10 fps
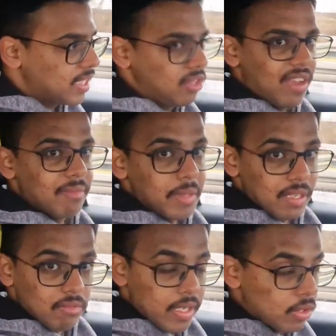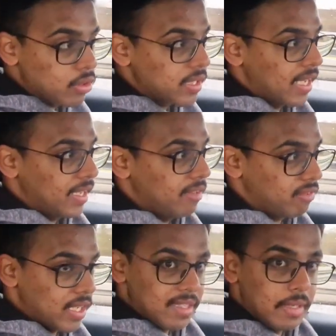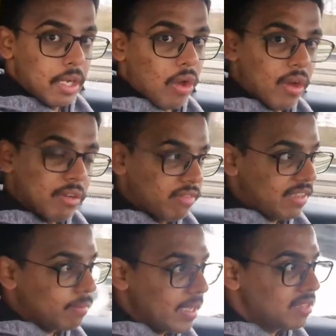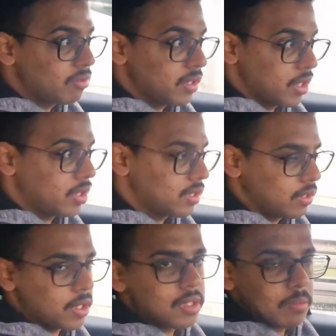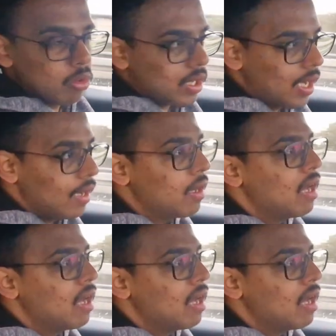and you have big wheels and a relatively long wheelbase for such a small car,